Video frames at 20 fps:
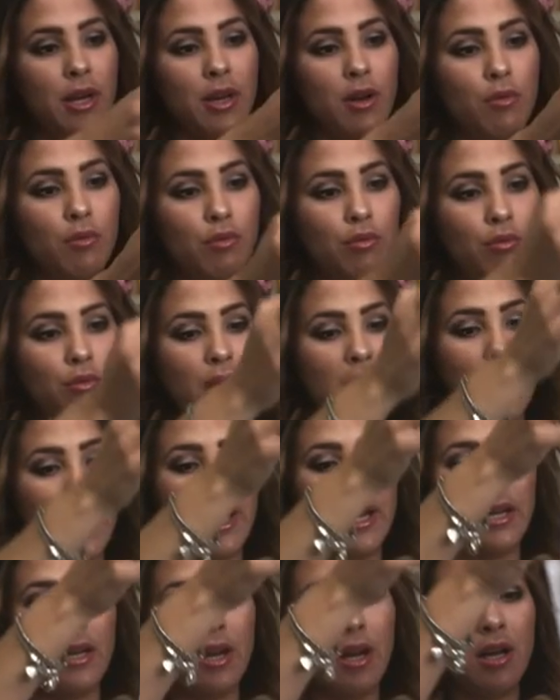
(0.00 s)
one
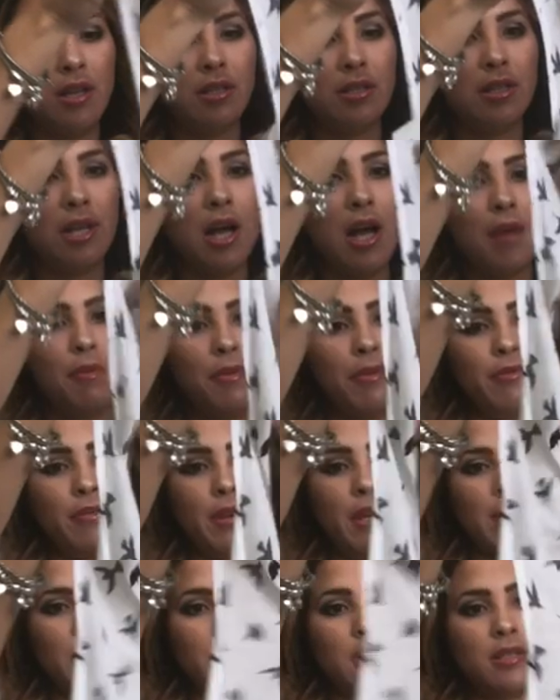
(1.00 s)
right on top of
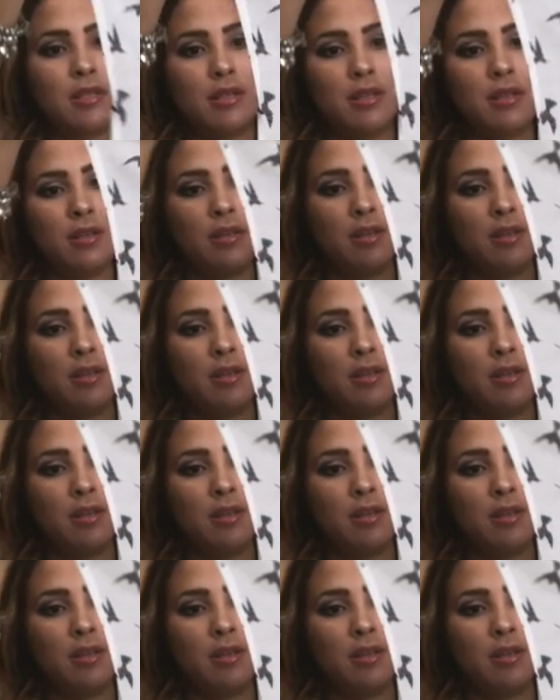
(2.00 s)
it